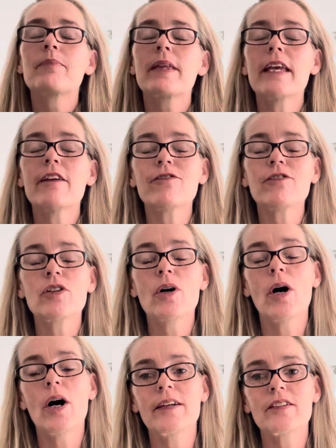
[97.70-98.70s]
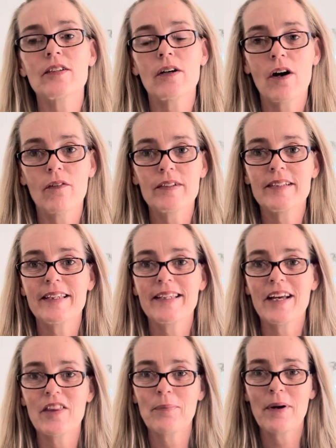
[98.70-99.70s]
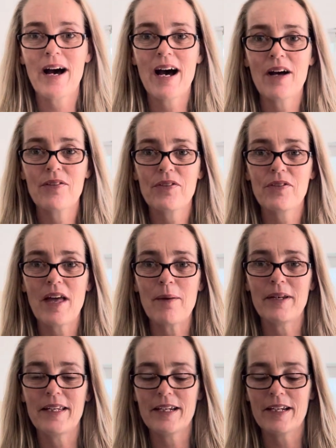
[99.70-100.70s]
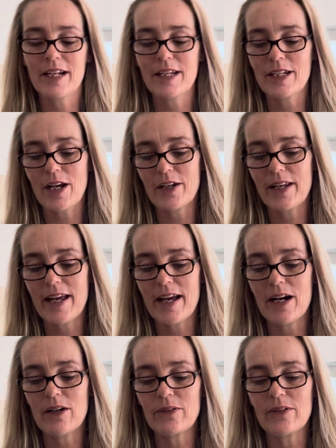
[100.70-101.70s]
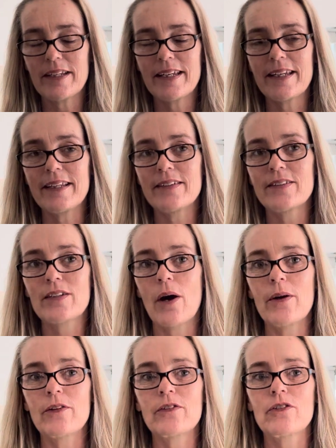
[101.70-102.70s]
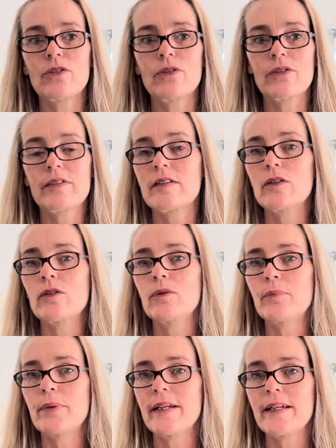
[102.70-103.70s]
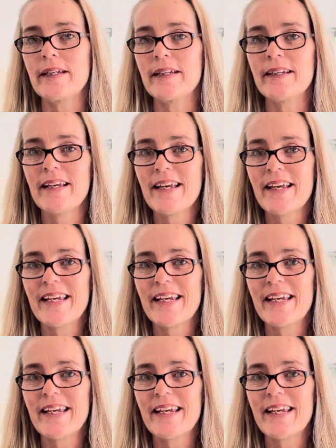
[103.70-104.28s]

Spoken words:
If not, obviously the other path that many are going to go down is going to still be